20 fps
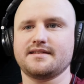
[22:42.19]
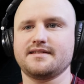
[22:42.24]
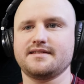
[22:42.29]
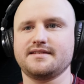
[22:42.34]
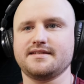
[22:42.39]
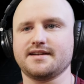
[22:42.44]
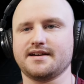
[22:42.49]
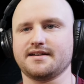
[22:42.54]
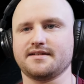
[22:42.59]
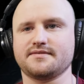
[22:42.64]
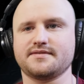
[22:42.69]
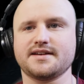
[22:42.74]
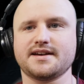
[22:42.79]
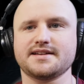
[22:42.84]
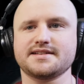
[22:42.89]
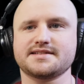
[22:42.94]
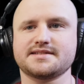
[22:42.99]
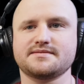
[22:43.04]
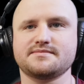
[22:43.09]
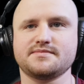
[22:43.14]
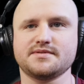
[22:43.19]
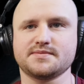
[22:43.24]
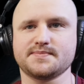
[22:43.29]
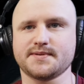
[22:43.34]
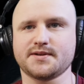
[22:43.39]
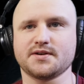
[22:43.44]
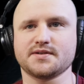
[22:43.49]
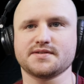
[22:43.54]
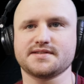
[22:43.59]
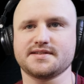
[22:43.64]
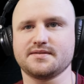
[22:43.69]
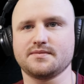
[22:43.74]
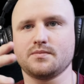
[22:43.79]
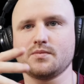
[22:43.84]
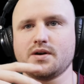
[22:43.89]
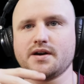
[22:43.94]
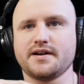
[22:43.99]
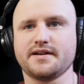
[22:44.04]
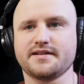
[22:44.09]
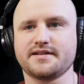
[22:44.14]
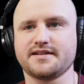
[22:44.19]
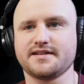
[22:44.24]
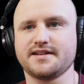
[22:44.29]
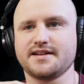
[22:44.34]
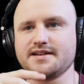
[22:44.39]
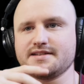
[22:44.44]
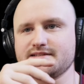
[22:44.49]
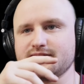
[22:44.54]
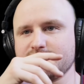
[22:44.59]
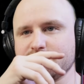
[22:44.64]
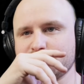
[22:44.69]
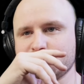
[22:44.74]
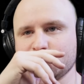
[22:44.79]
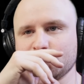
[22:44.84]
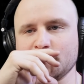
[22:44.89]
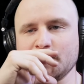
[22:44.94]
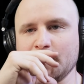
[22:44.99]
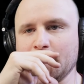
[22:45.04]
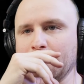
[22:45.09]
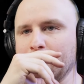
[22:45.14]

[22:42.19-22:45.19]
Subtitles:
yeah, that's just because the wire connecting issue.